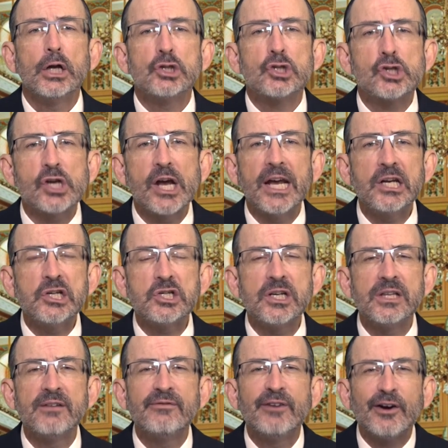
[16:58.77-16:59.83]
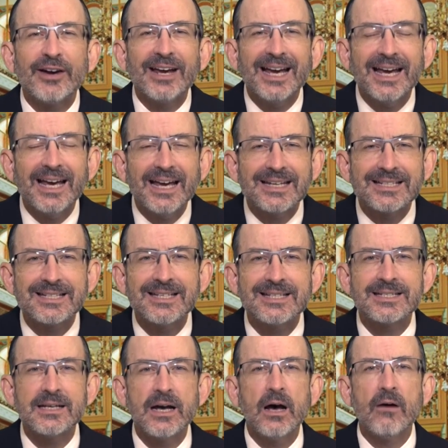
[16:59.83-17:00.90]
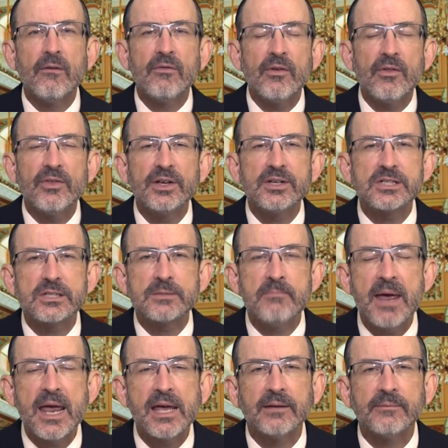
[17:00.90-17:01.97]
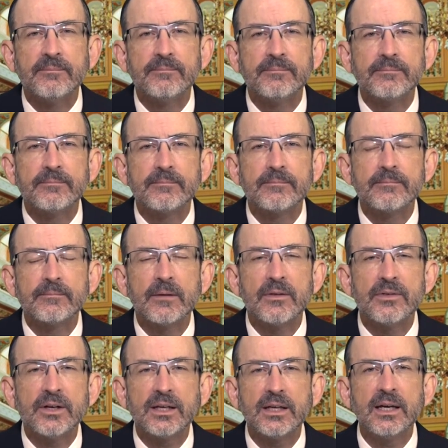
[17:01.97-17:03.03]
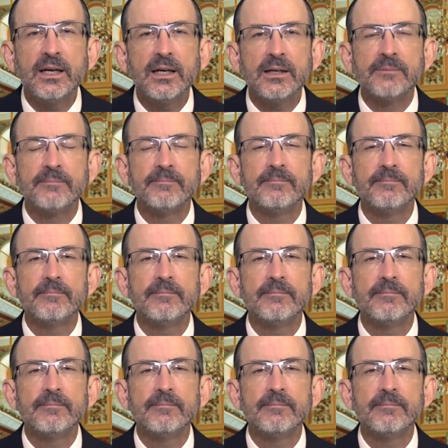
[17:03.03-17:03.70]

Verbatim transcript: changing the very essence of this man, the king.